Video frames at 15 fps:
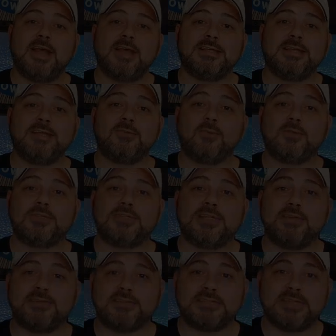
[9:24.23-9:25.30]
I didn't want to
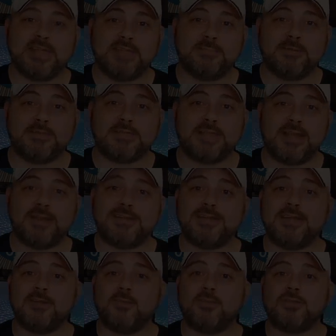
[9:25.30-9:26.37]
give a statement and I
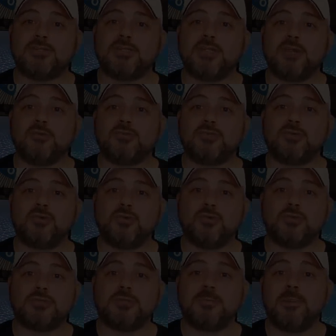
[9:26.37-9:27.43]
didn't want to go to
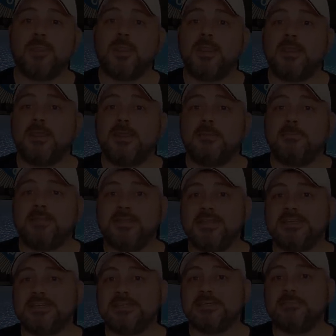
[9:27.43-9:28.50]
court. But
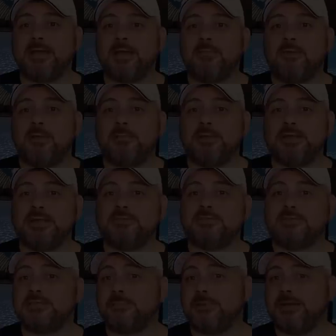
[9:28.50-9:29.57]
this is about my beliefs
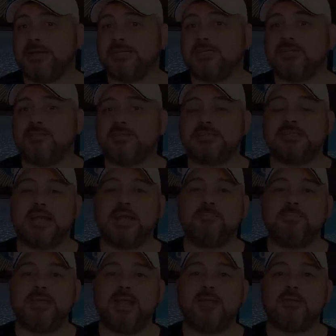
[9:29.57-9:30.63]
as a police officer.
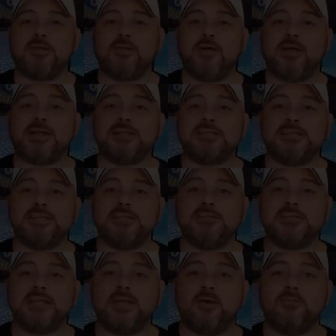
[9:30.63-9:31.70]
How can I
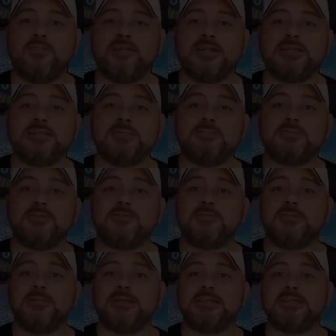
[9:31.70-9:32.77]
continue to help victims of
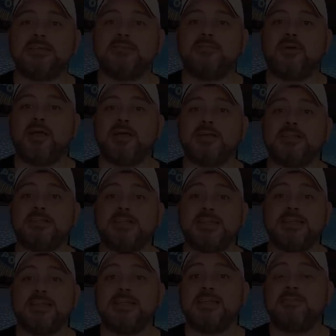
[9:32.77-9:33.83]
domestic violence
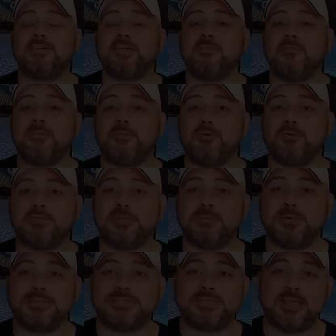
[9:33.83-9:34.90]
if I don't report
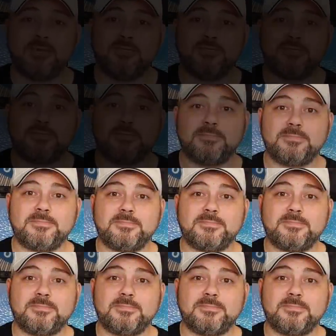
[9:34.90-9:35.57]
it myself?